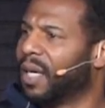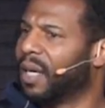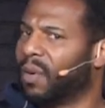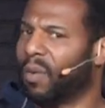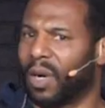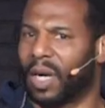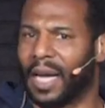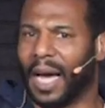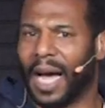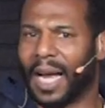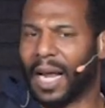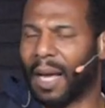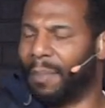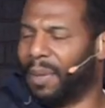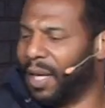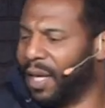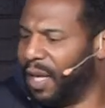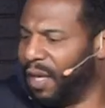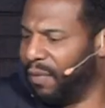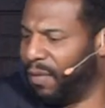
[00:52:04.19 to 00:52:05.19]
Well, God, I
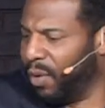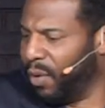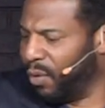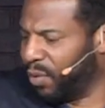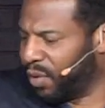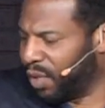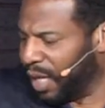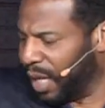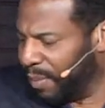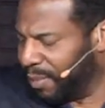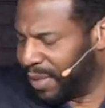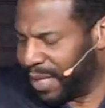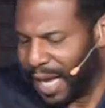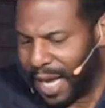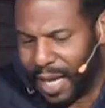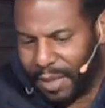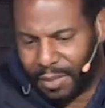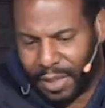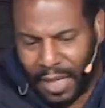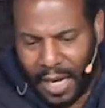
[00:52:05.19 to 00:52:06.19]
believe you
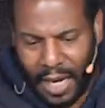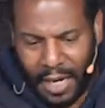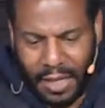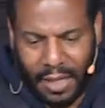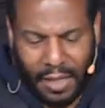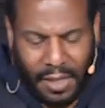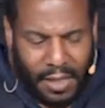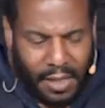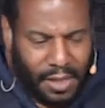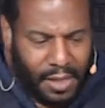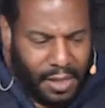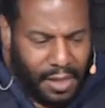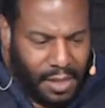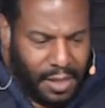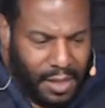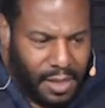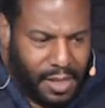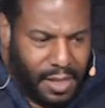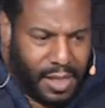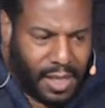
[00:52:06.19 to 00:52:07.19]
sometimes and I
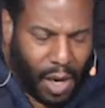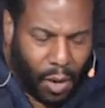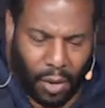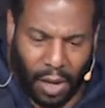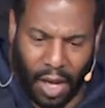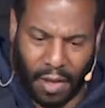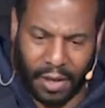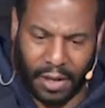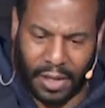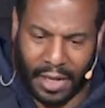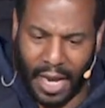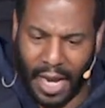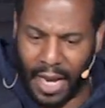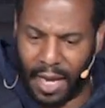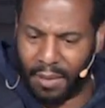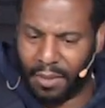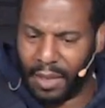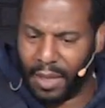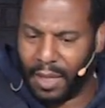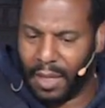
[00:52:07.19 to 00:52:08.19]
don't other times.